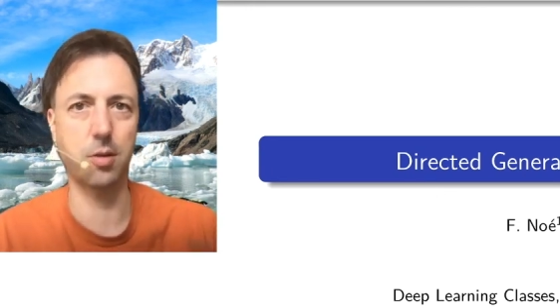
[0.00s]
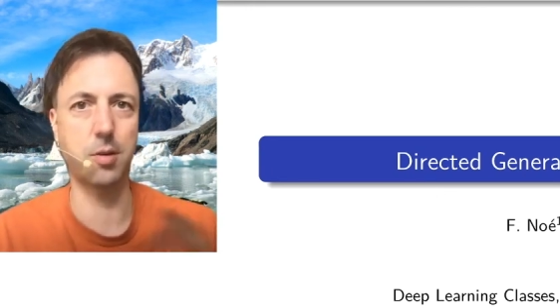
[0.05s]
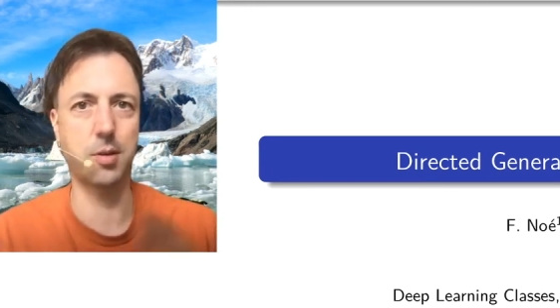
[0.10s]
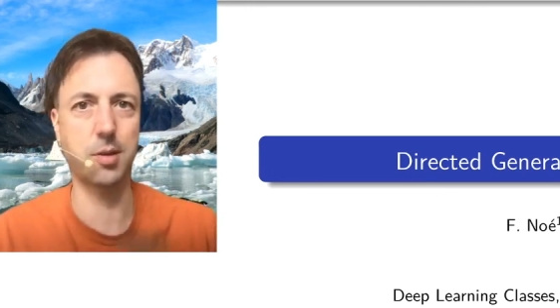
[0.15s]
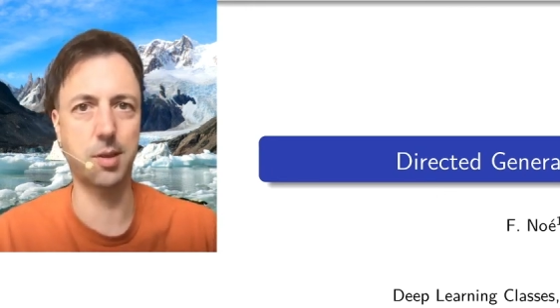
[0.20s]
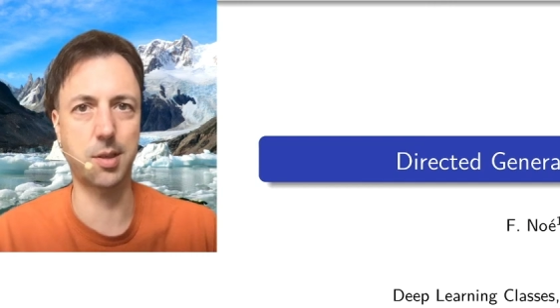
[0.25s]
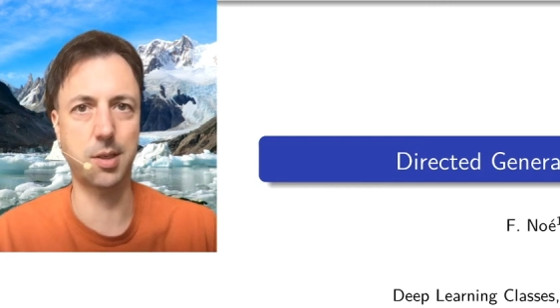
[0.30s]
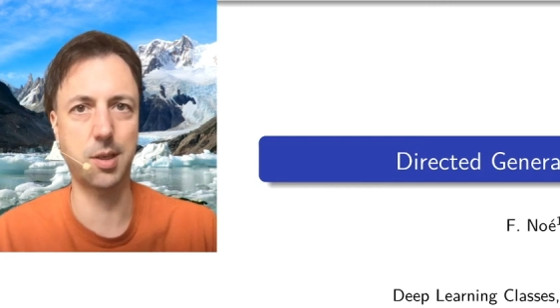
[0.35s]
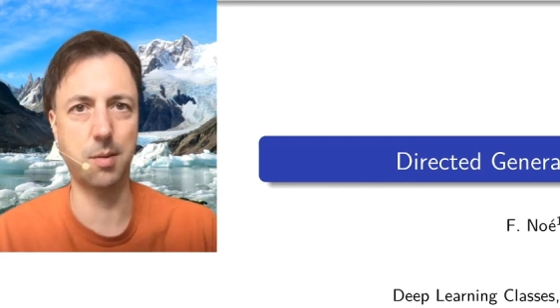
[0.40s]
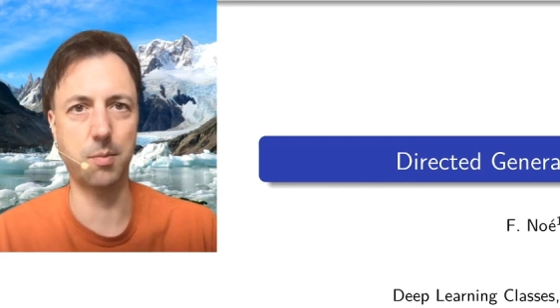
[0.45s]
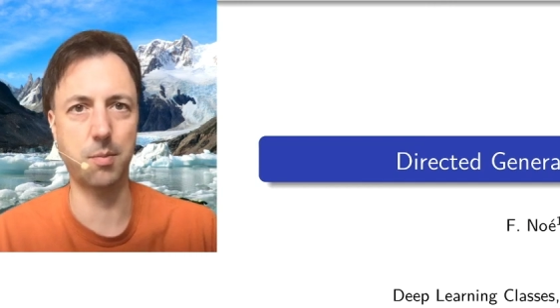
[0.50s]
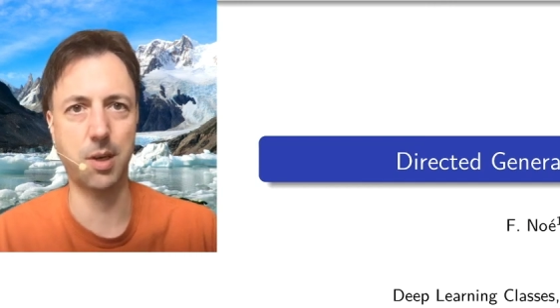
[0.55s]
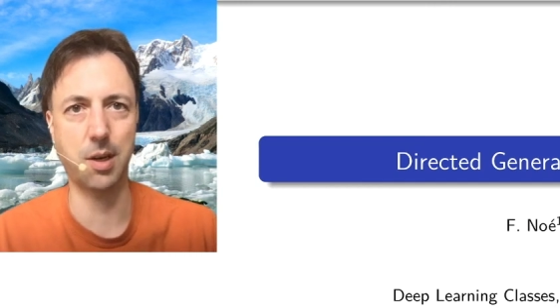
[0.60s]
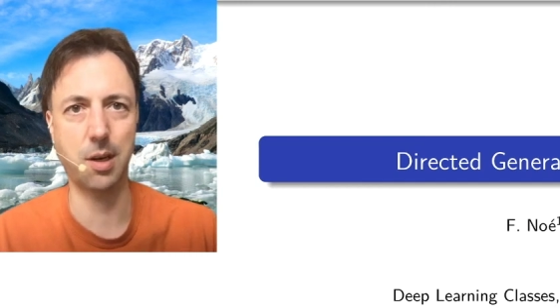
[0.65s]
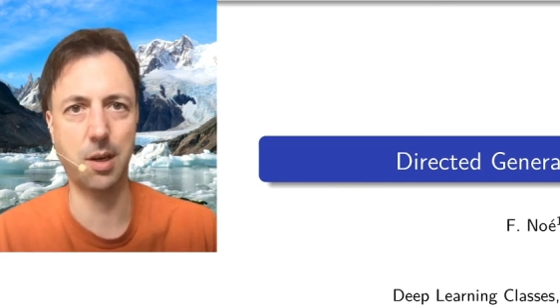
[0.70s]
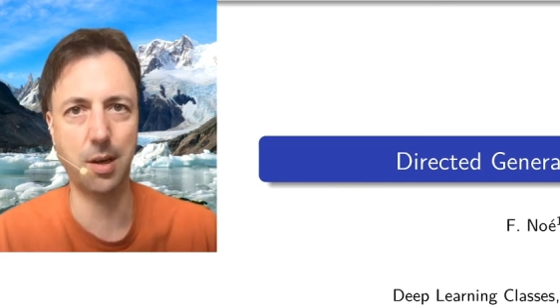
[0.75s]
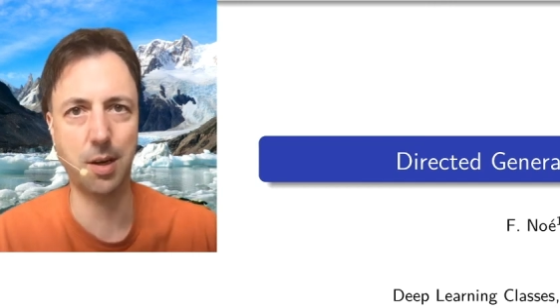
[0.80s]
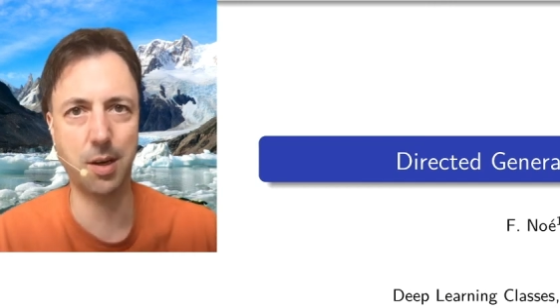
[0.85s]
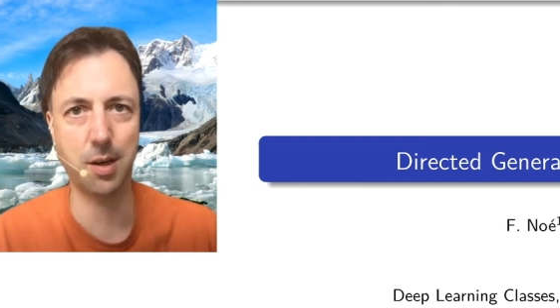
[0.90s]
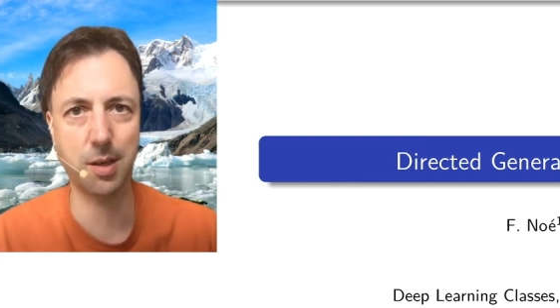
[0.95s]
on some
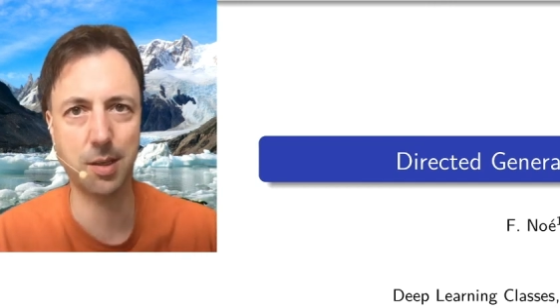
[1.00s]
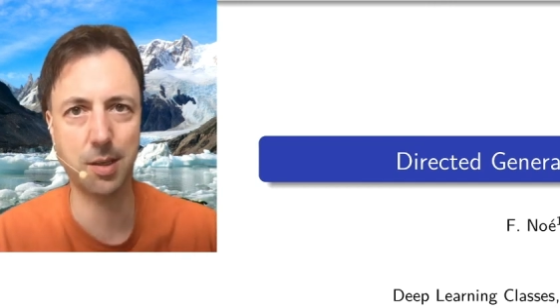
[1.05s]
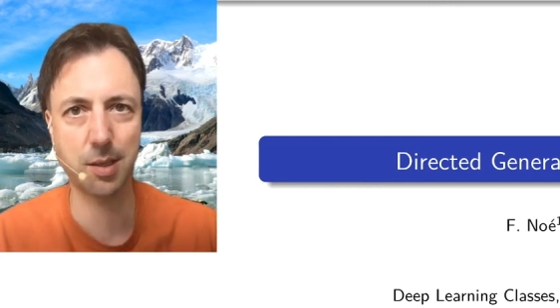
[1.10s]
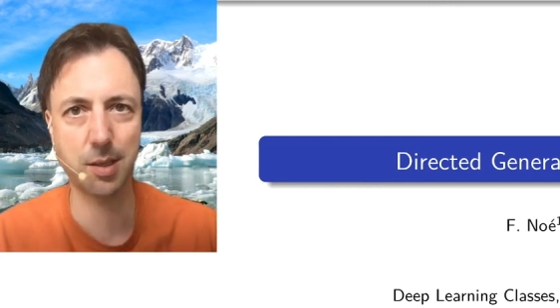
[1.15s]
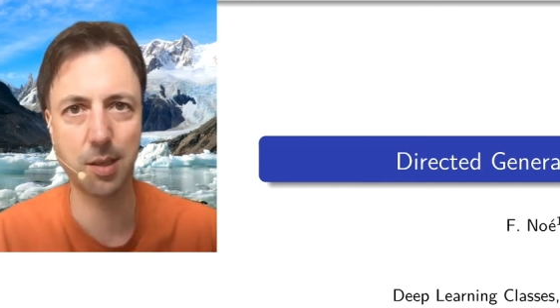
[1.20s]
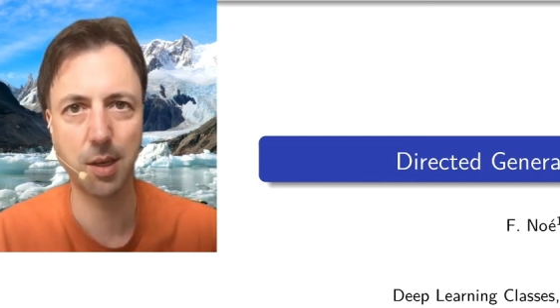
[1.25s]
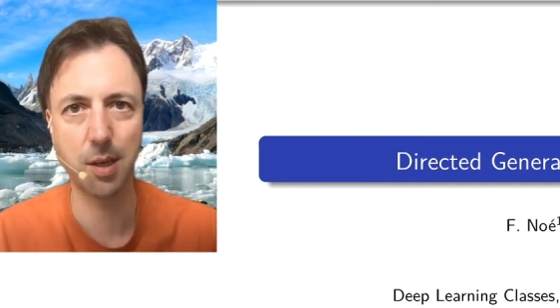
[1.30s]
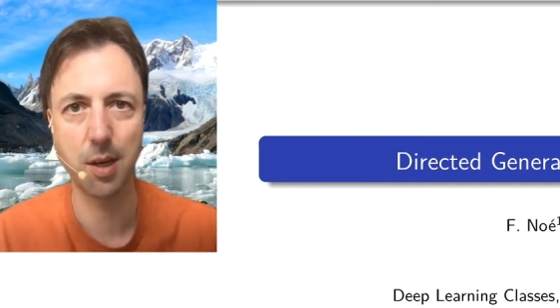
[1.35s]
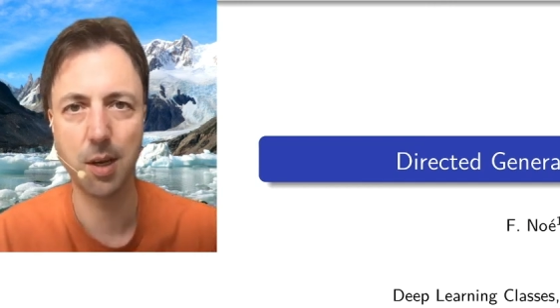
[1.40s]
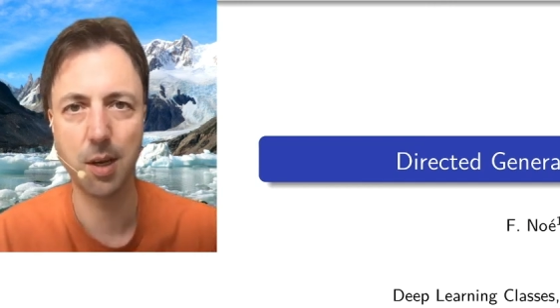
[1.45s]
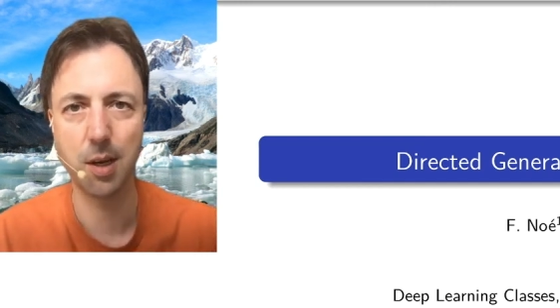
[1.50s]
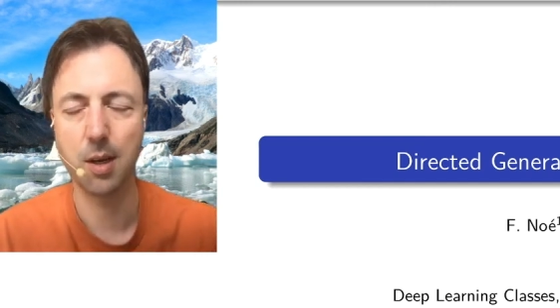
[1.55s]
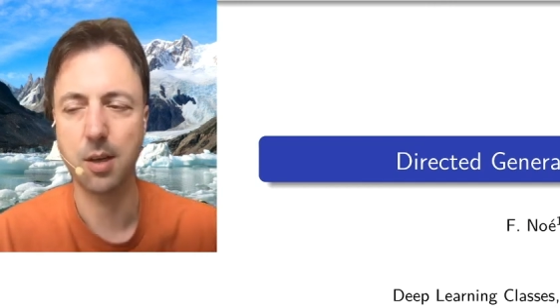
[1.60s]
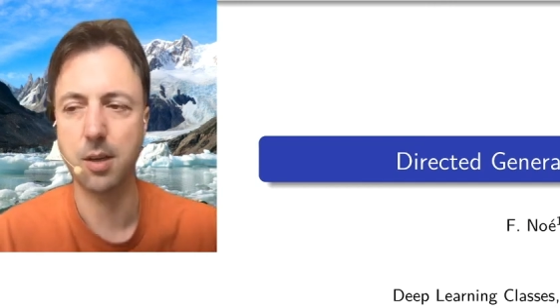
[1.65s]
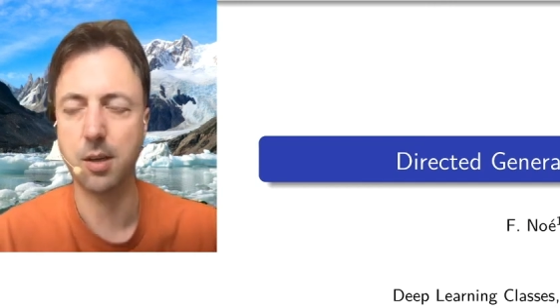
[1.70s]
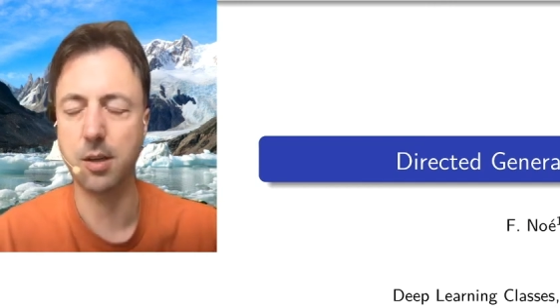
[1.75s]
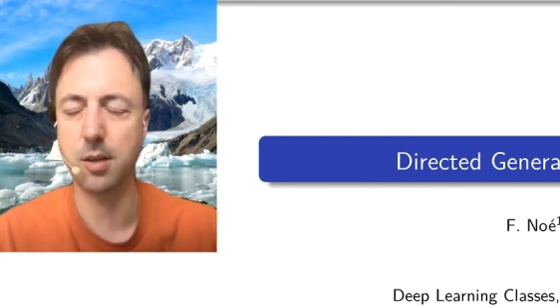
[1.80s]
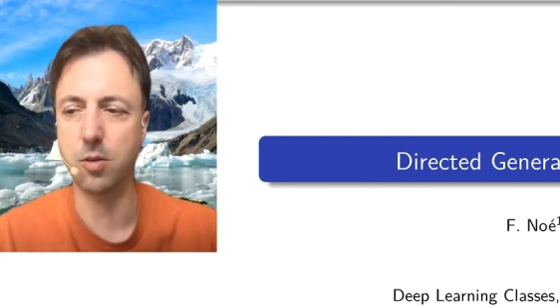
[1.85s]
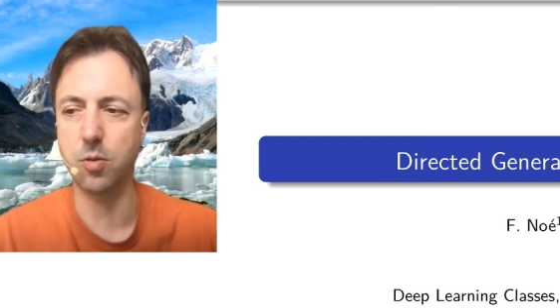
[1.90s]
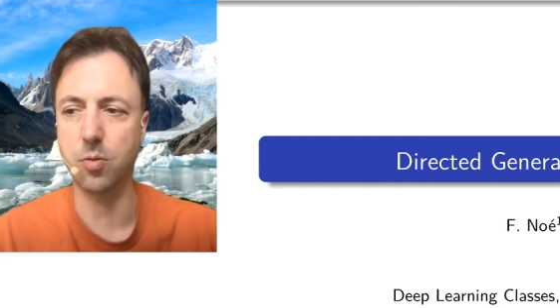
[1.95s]
class.
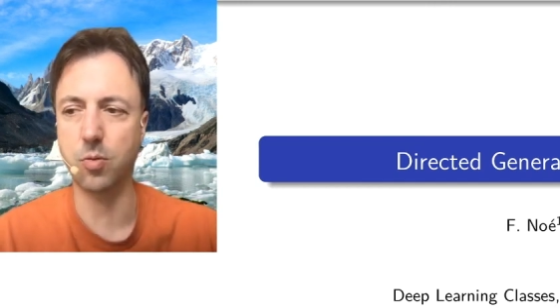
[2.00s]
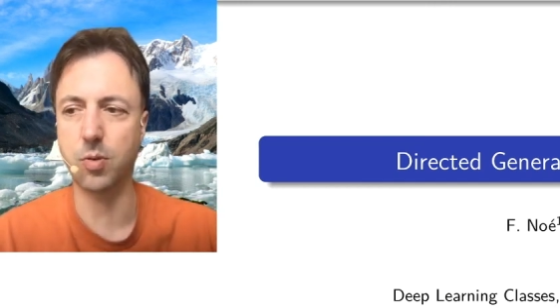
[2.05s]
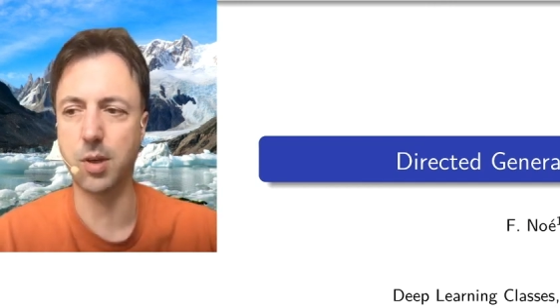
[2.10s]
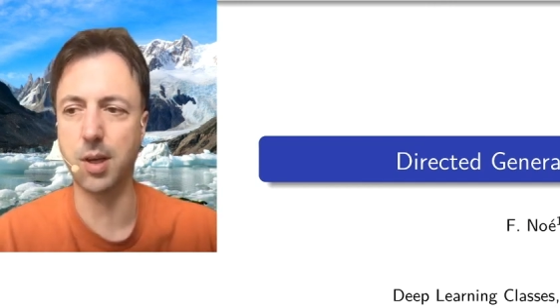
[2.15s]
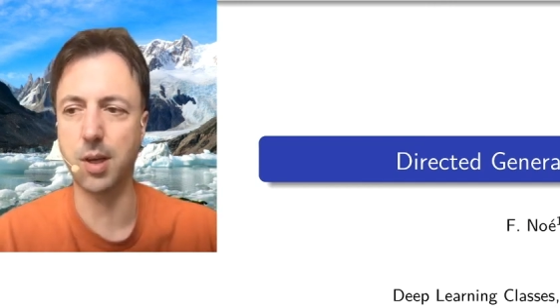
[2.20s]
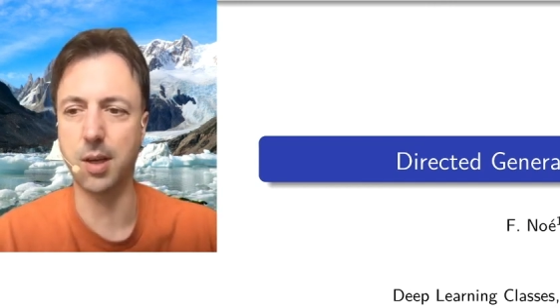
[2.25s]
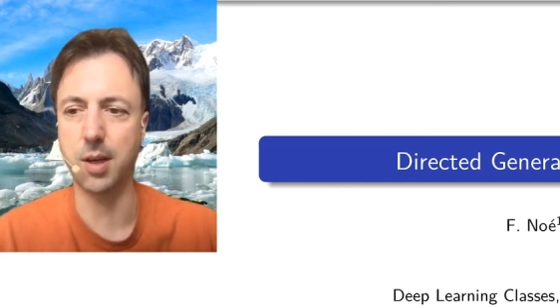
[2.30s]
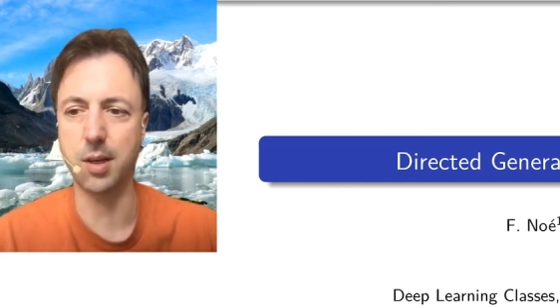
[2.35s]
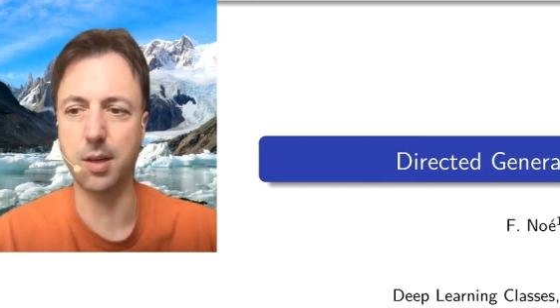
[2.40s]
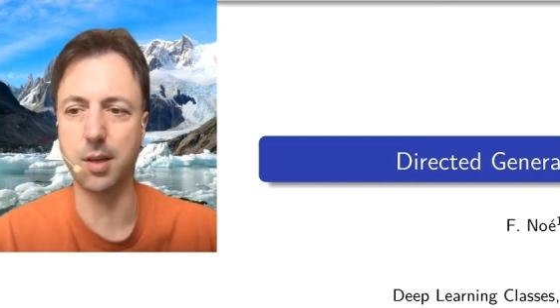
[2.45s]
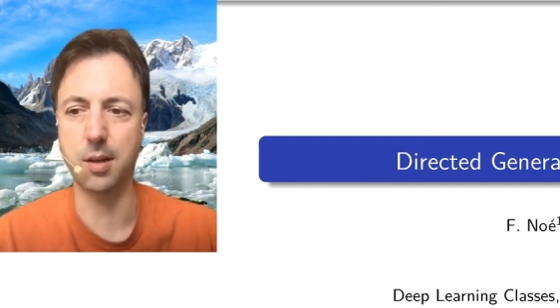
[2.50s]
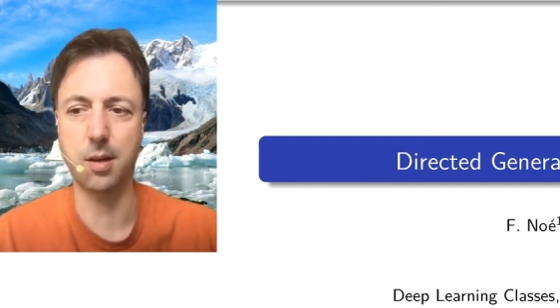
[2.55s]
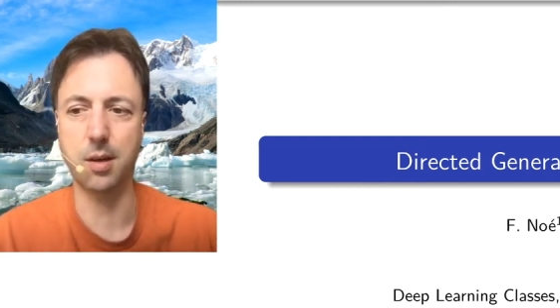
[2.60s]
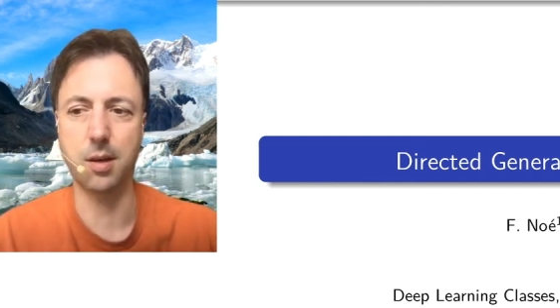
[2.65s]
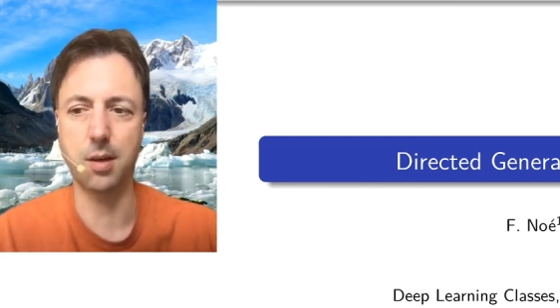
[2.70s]
You can